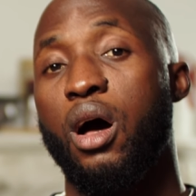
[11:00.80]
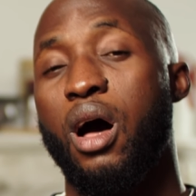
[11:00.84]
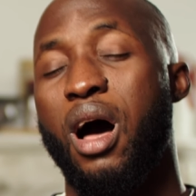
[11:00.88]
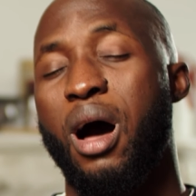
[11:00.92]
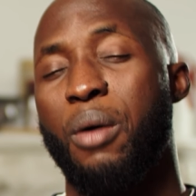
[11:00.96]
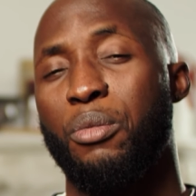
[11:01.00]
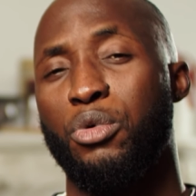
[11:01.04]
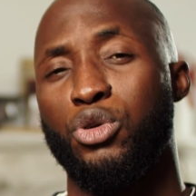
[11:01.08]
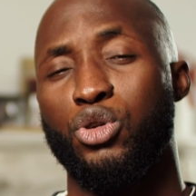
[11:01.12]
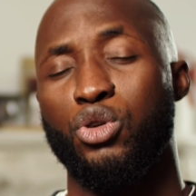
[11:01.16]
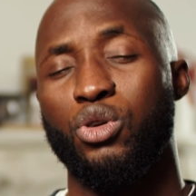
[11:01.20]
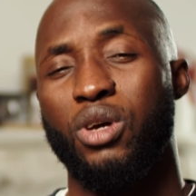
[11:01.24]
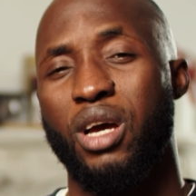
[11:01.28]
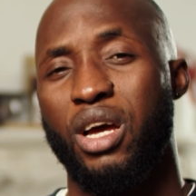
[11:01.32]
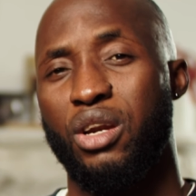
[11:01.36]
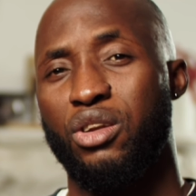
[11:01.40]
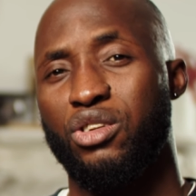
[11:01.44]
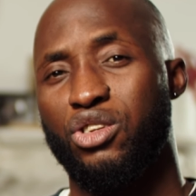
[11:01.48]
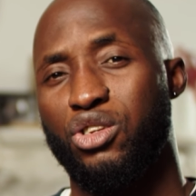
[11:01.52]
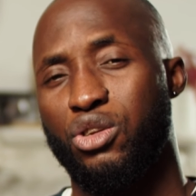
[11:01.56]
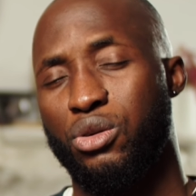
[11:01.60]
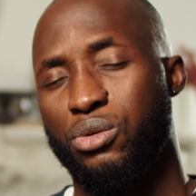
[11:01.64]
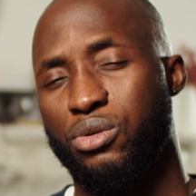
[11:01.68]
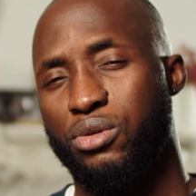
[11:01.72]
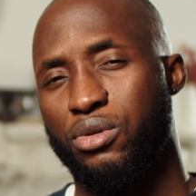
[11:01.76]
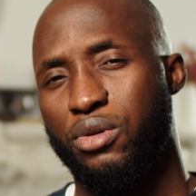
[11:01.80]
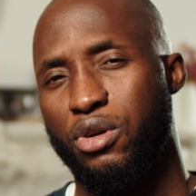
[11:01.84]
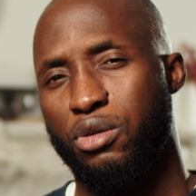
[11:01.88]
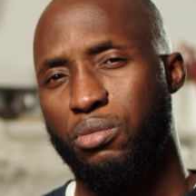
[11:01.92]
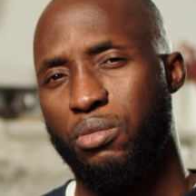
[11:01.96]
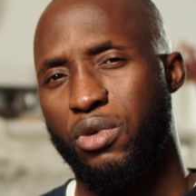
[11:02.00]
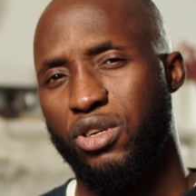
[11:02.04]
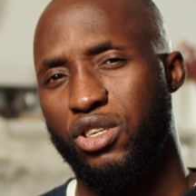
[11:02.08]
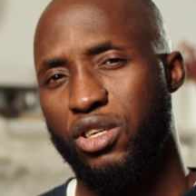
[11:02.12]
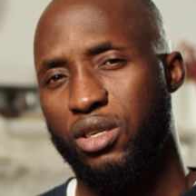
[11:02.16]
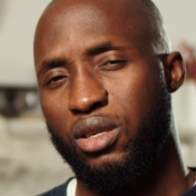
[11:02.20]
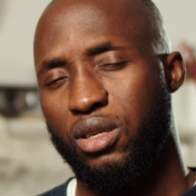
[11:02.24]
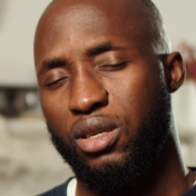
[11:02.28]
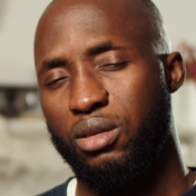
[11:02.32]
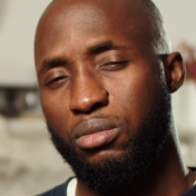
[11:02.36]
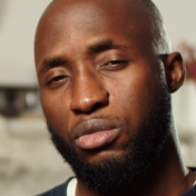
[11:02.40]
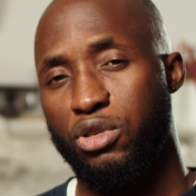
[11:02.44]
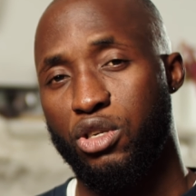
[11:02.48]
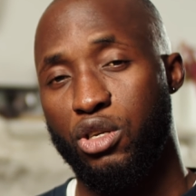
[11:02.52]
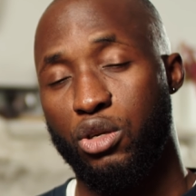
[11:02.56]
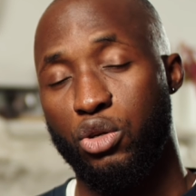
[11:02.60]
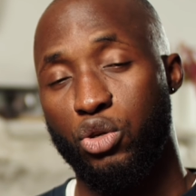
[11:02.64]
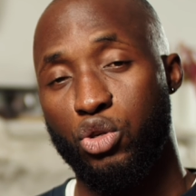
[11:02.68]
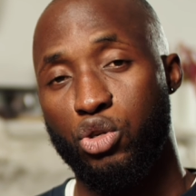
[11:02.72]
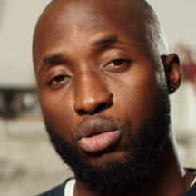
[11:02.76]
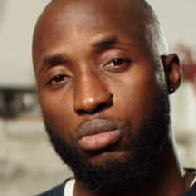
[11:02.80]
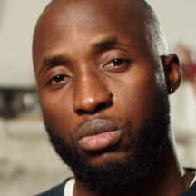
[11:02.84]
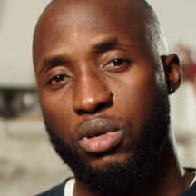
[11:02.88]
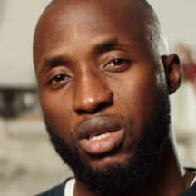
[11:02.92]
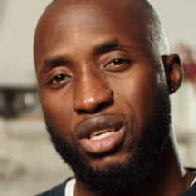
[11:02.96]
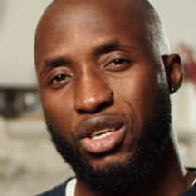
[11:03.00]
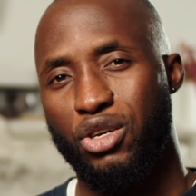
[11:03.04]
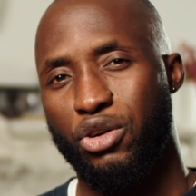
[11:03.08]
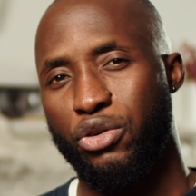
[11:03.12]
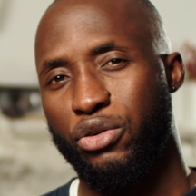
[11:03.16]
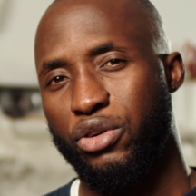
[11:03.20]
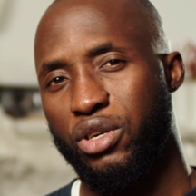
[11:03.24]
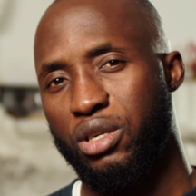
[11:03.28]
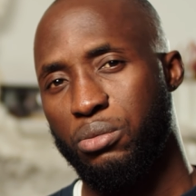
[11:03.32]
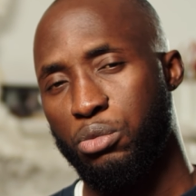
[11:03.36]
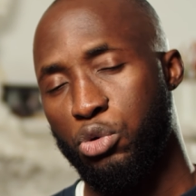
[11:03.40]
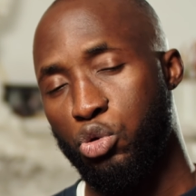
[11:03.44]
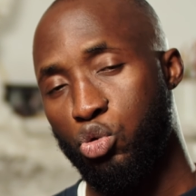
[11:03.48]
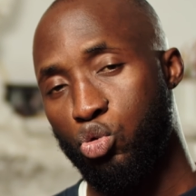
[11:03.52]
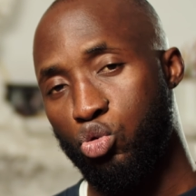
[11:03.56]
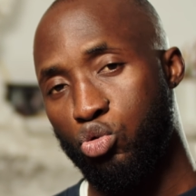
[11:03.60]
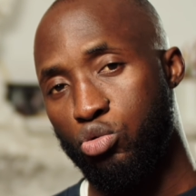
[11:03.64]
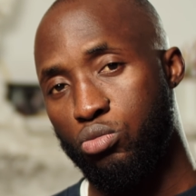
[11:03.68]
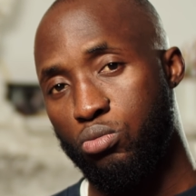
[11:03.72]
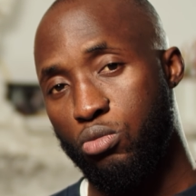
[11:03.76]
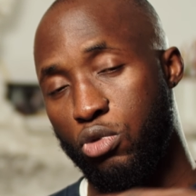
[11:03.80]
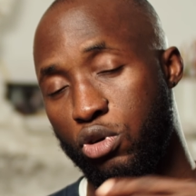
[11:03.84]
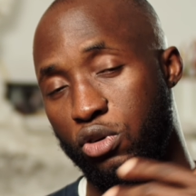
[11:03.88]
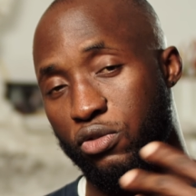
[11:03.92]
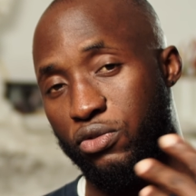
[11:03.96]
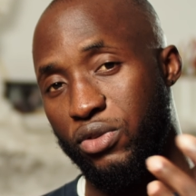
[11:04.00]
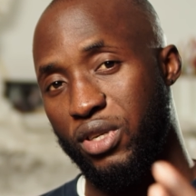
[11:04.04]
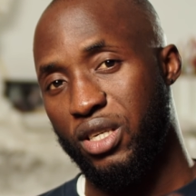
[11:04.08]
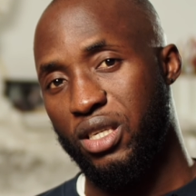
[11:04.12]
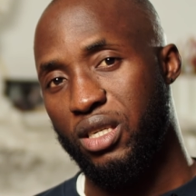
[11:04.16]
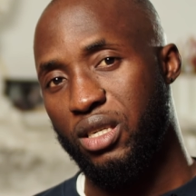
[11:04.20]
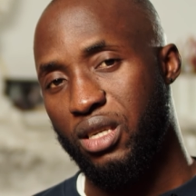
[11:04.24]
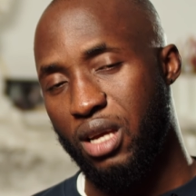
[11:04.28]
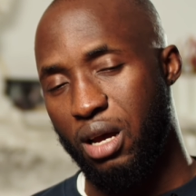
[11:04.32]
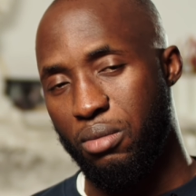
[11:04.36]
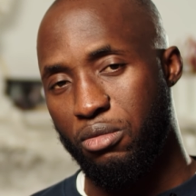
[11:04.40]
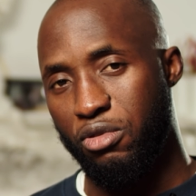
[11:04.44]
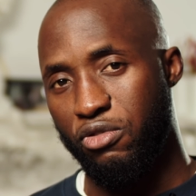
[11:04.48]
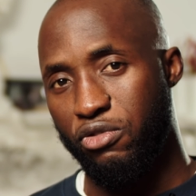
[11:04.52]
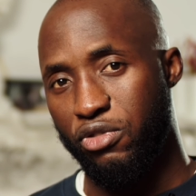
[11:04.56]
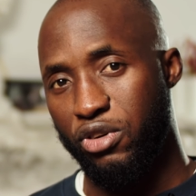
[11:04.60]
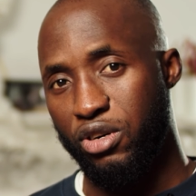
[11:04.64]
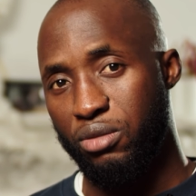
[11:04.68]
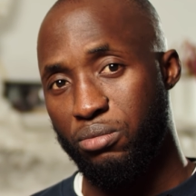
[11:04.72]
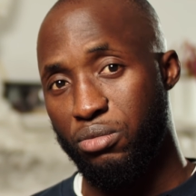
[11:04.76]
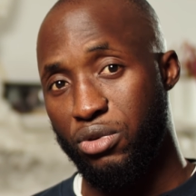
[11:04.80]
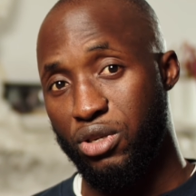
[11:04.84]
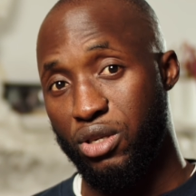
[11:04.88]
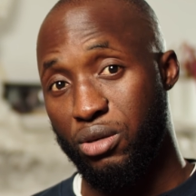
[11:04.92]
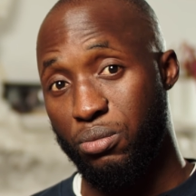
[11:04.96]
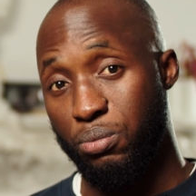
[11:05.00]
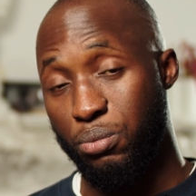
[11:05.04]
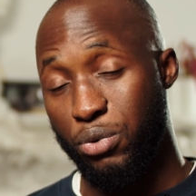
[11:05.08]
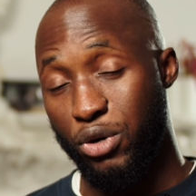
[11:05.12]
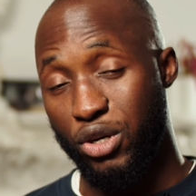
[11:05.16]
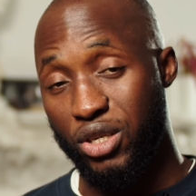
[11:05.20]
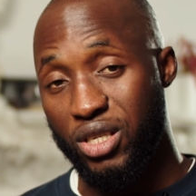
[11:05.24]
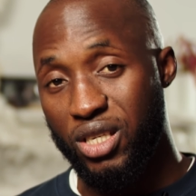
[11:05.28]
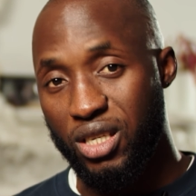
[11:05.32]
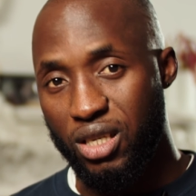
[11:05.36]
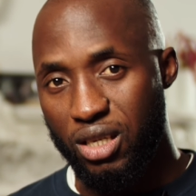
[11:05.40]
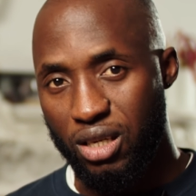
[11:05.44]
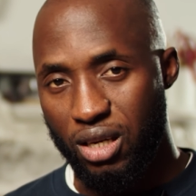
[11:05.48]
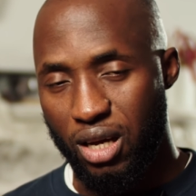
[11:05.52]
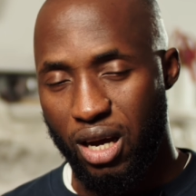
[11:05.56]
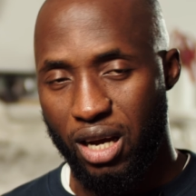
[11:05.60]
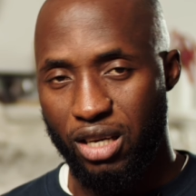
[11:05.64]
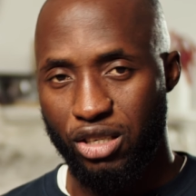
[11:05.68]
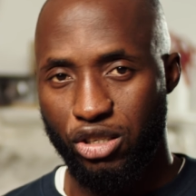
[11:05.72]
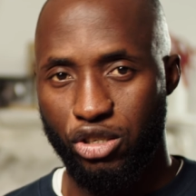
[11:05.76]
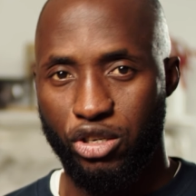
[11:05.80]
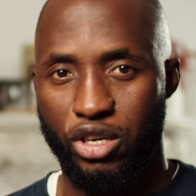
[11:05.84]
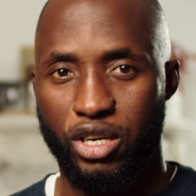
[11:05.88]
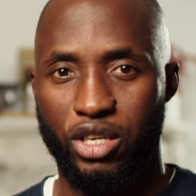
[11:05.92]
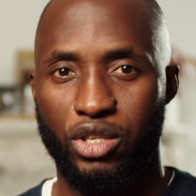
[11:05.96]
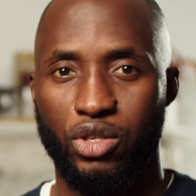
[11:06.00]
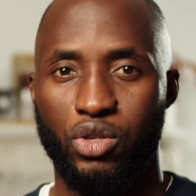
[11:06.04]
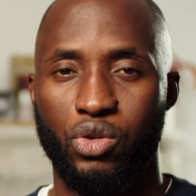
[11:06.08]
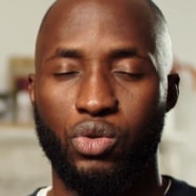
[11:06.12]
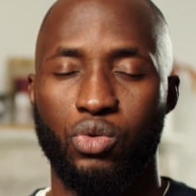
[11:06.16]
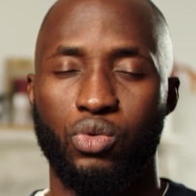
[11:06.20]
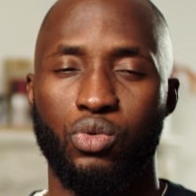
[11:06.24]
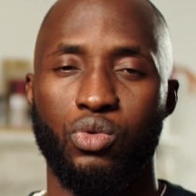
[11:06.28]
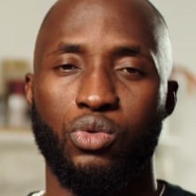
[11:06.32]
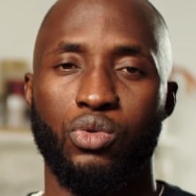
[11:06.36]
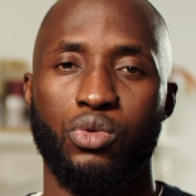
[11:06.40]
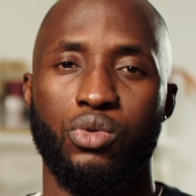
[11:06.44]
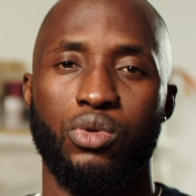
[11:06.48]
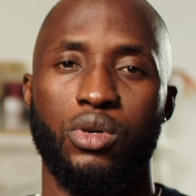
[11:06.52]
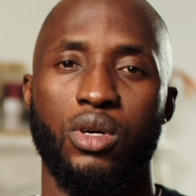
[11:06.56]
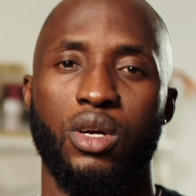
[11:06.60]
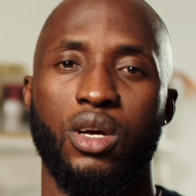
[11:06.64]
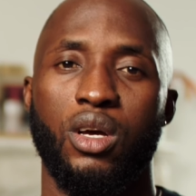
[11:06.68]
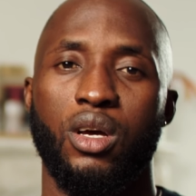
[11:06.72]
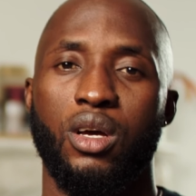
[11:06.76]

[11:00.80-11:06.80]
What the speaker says: Also, kindly subscribe to my channel. It means a lot to me. It encourages me to do more of this. I'm a very busy person. I try to